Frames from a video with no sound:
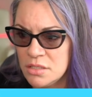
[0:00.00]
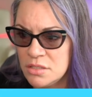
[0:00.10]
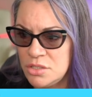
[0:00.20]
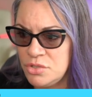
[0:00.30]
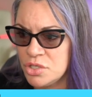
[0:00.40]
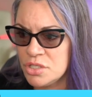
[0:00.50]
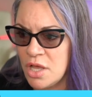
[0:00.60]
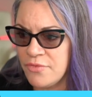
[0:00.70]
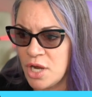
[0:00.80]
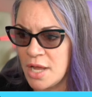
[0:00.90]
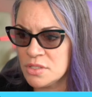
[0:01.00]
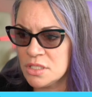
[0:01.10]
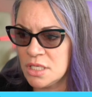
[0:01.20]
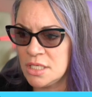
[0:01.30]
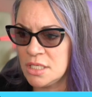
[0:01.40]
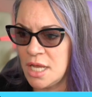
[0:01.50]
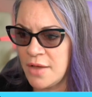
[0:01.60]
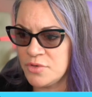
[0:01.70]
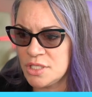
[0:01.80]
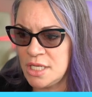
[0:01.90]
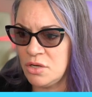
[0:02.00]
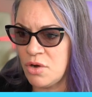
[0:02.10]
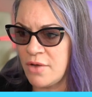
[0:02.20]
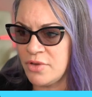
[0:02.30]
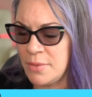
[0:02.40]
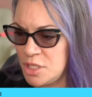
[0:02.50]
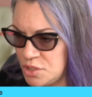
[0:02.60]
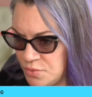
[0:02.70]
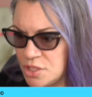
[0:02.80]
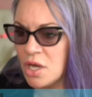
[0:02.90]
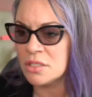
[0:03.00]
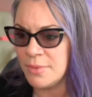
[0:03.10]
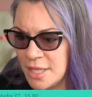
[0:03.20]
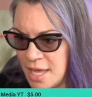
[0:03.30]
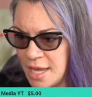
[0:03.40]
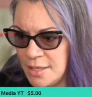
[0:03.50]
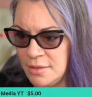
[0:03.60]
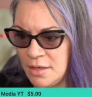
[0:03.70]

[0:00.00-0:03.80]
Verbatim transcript: Do jurors offer counseling after seeing graphic images? We talked about that.